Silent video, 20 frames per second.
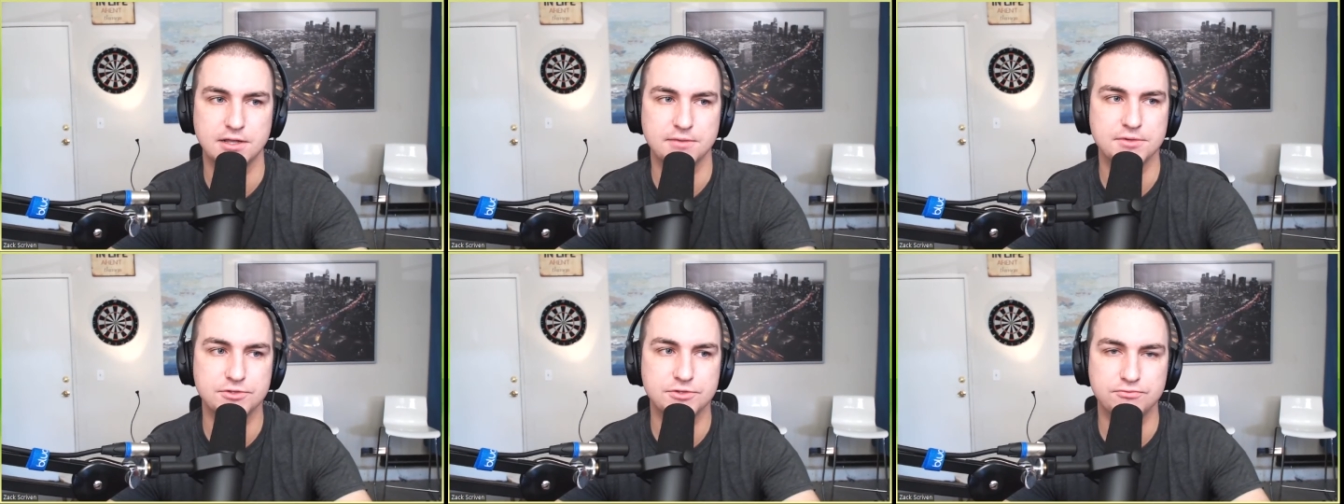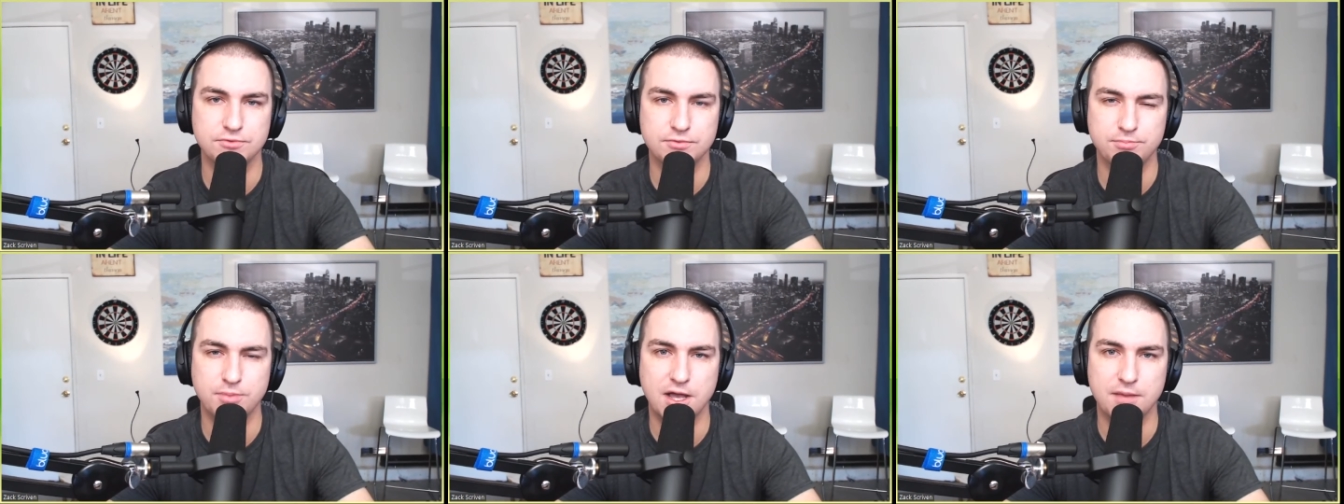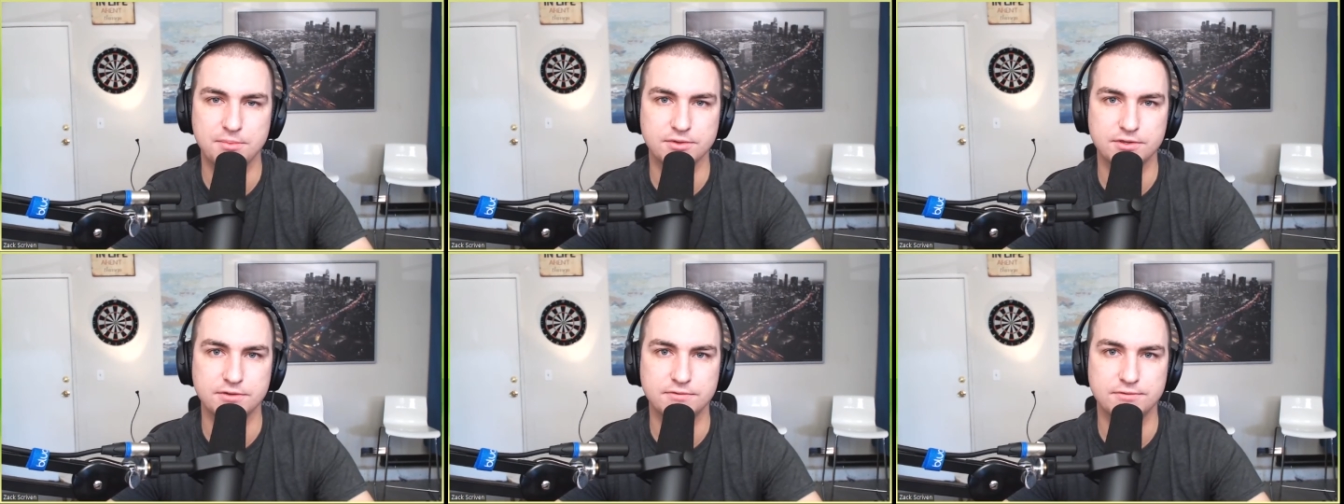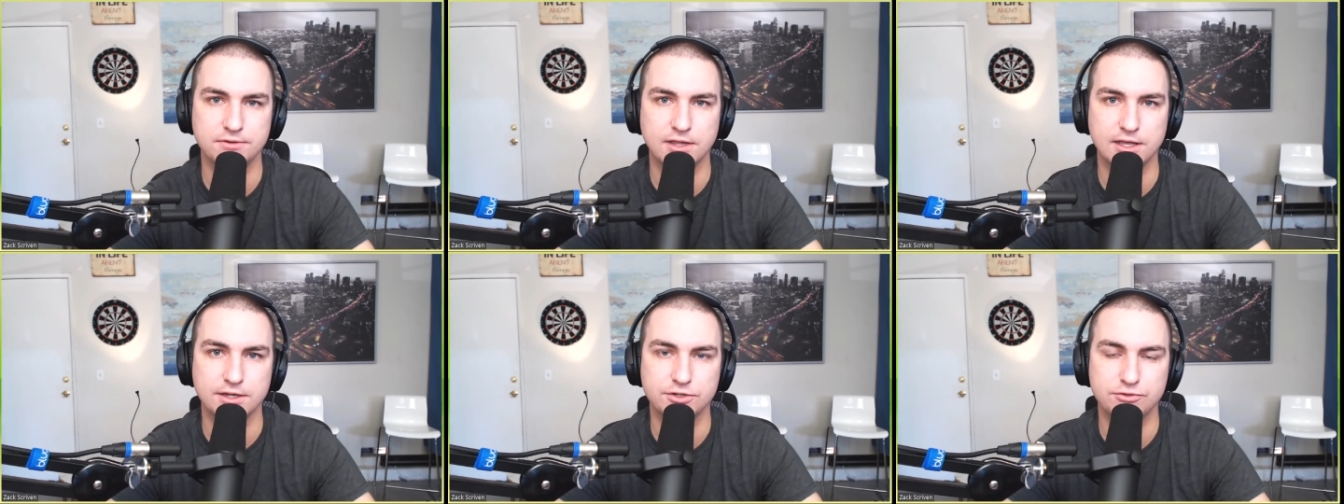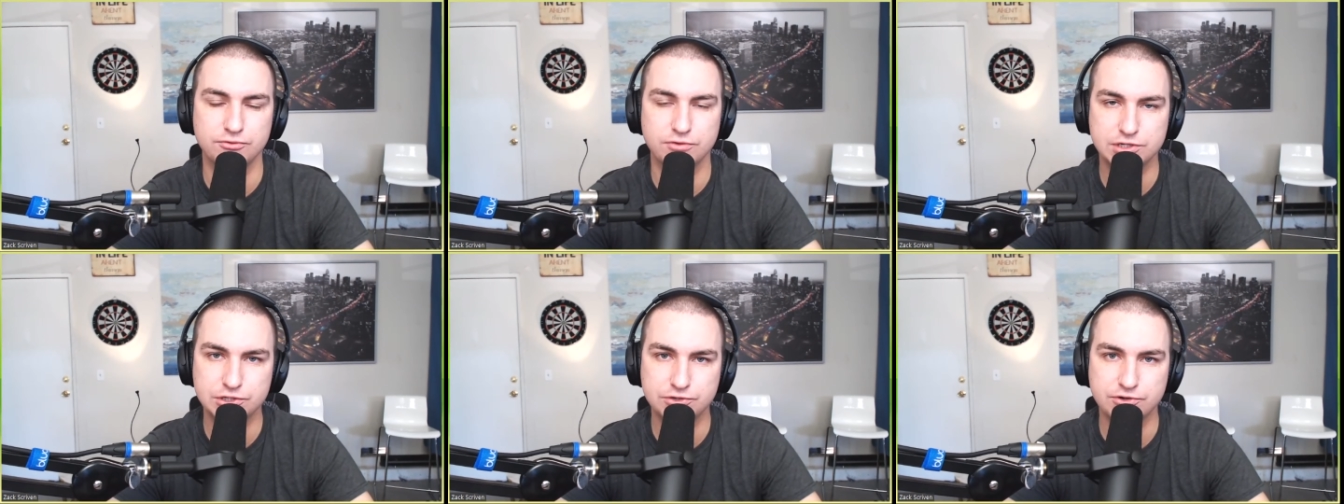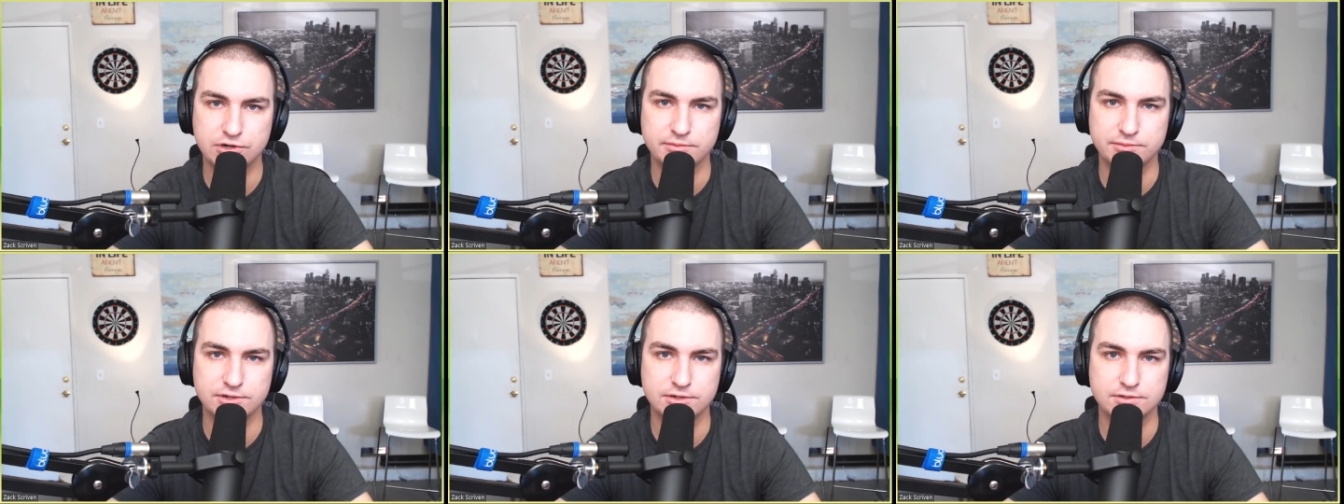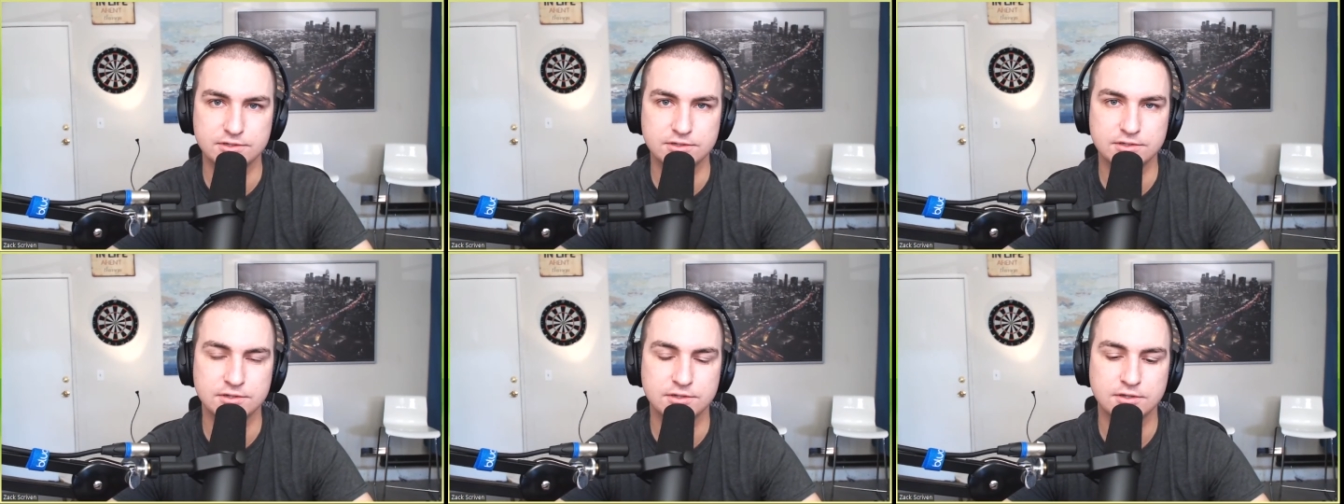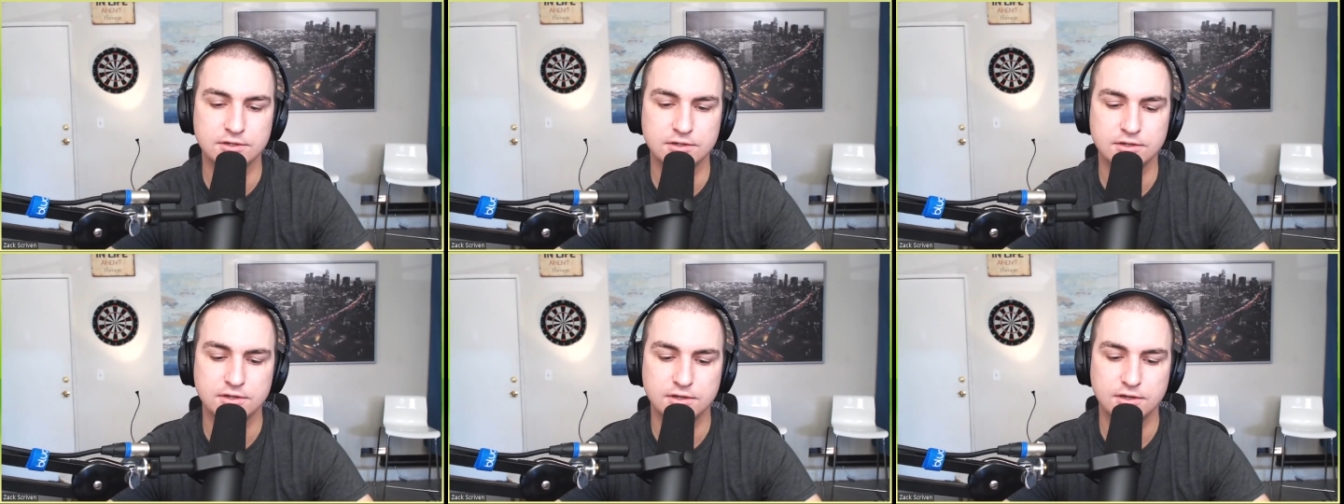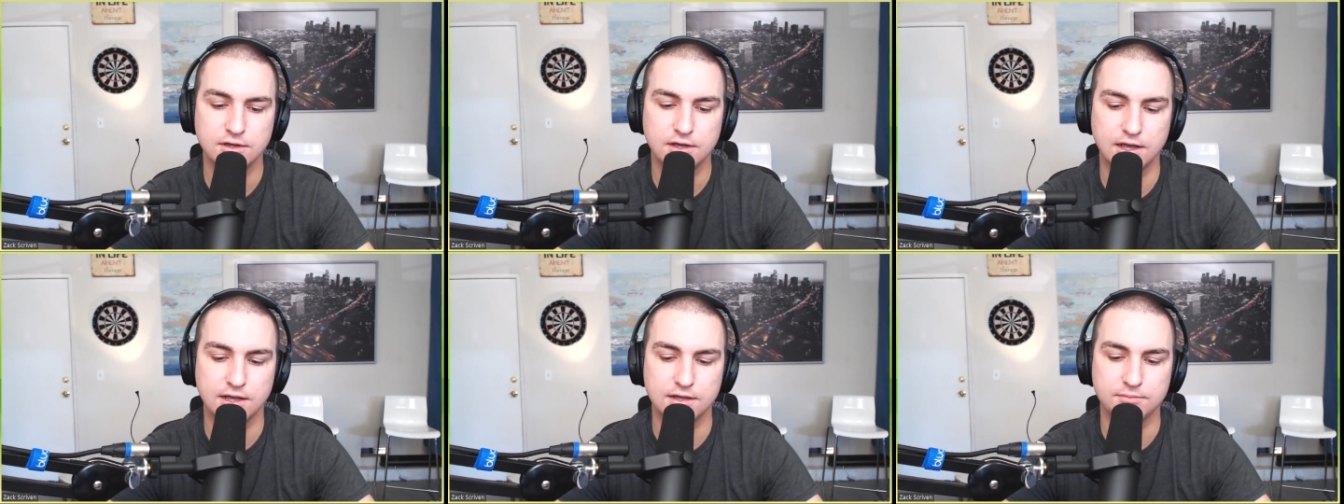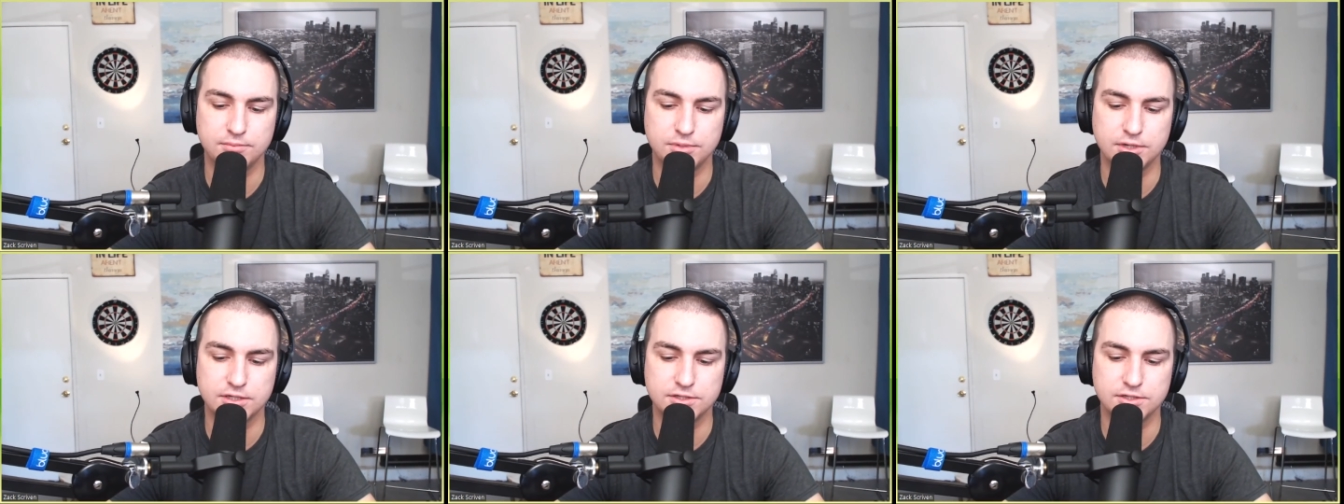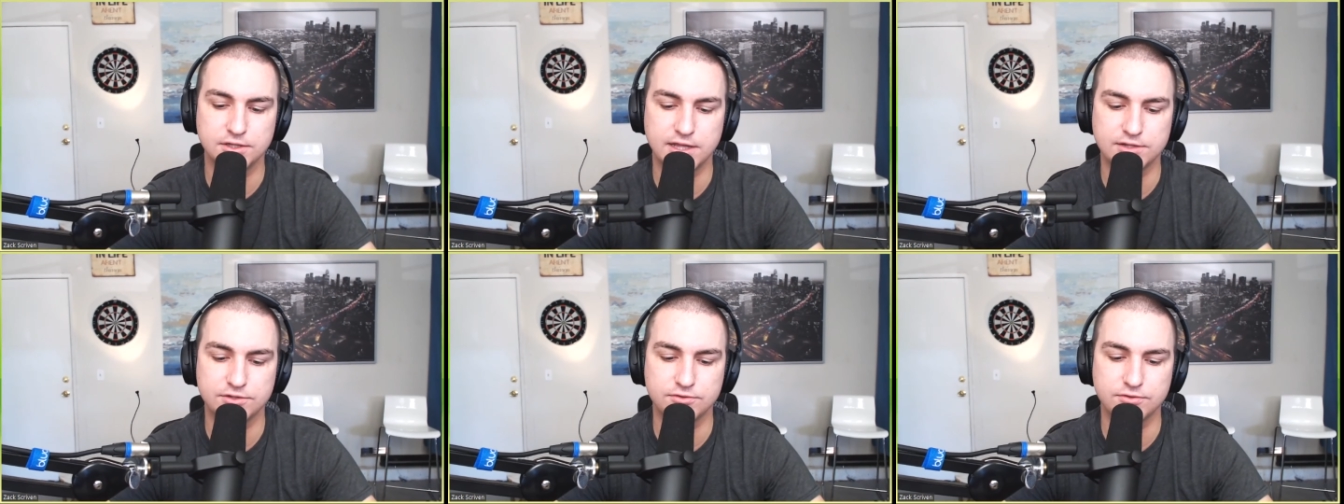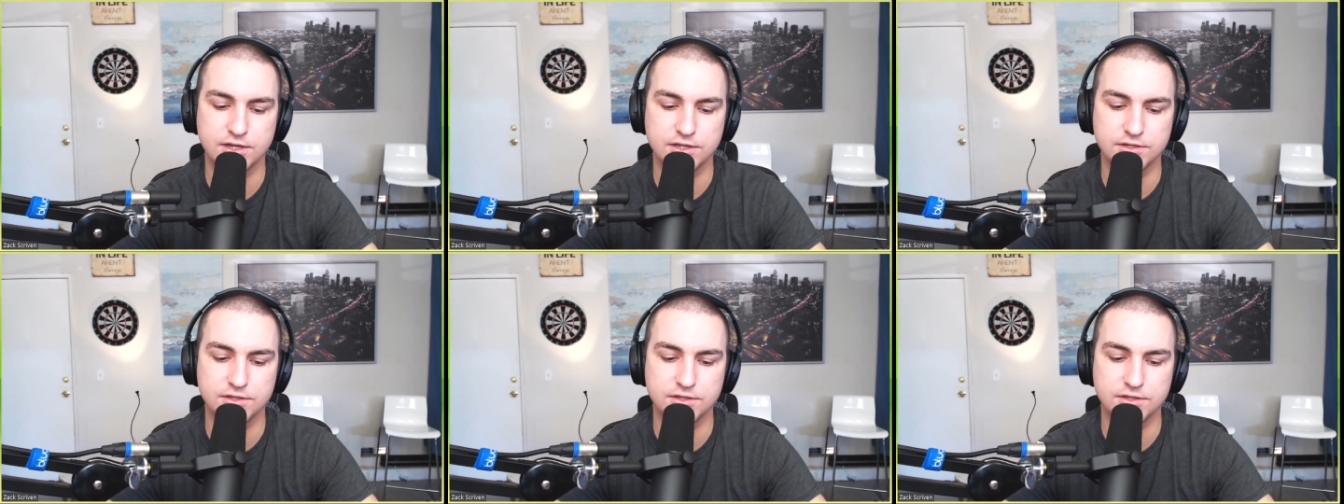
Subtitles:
I mean, it's popular for like Twitch streamers, but so that's what I